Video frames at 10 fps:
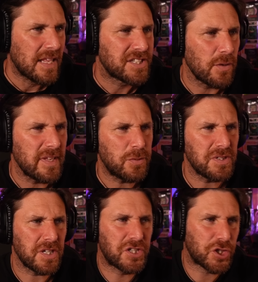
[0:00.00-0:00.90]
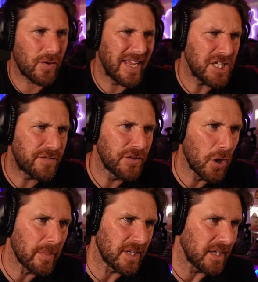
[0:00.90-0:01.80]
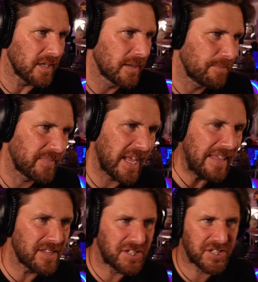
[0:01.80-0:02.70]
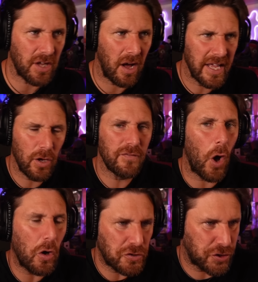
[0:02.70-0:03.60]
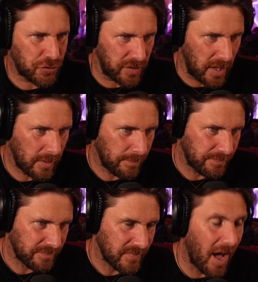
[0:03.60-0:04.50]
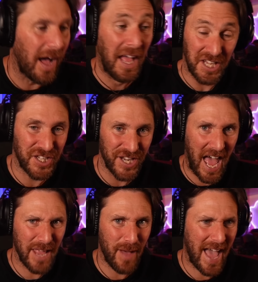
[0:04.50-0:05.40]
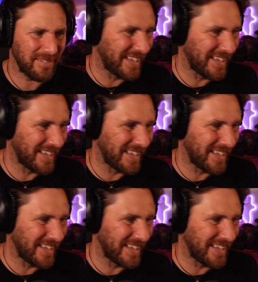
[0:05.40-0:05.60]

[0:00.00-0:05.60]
So this was a strange phenomenon in the sky of Austria. good day, mate.